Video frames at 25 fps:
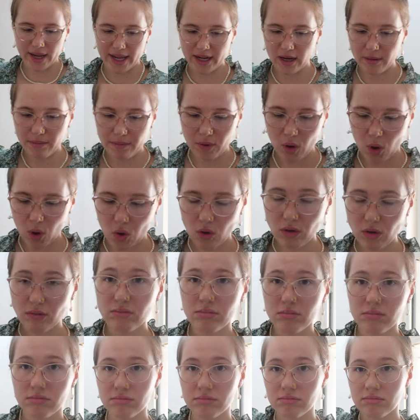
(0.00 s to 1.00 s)
in a bowl,
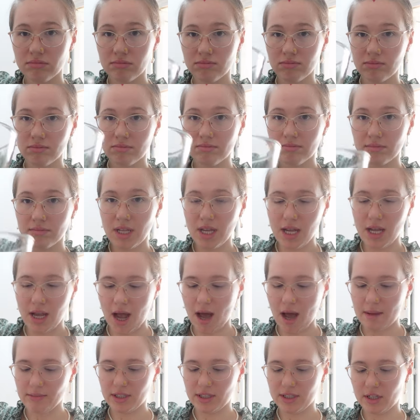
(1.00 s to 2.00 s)

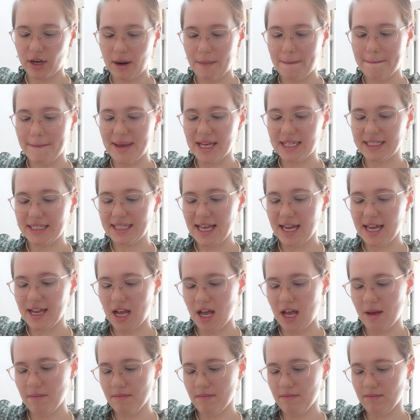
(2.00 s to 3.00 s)
I'm just going to mix
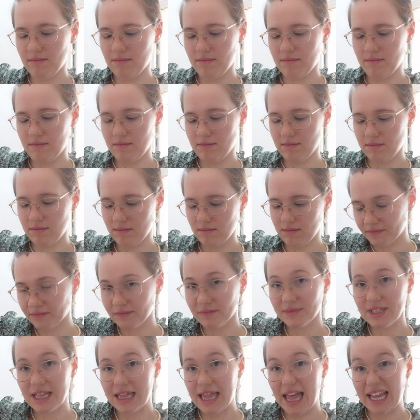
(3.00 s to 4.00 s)
that up
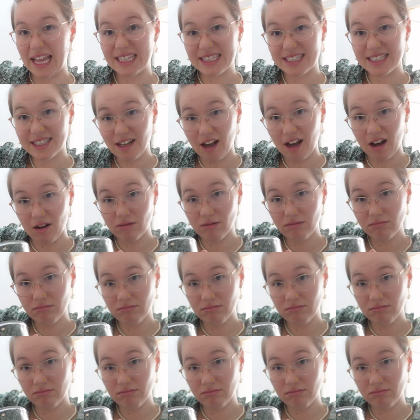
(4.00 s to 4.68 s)
like so.